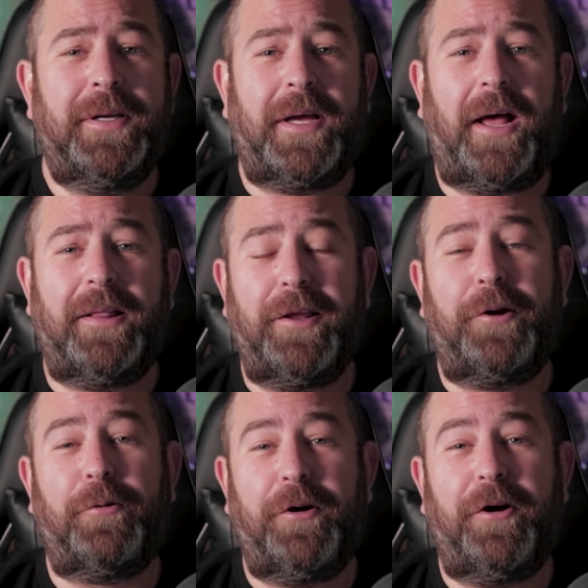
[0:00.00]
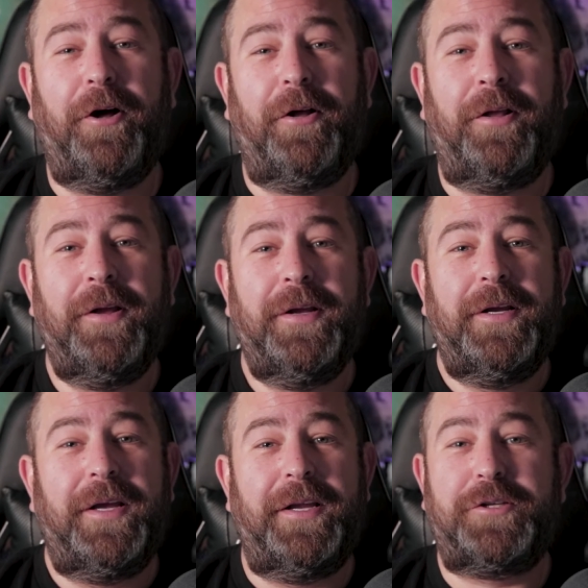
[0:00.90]
a literal
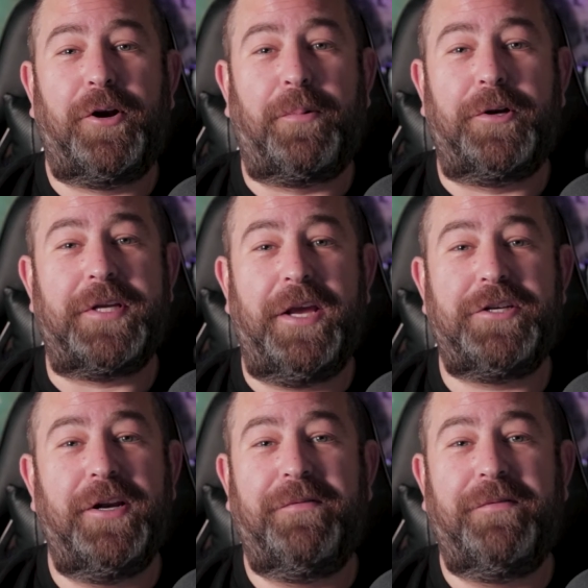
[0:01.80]
interpretation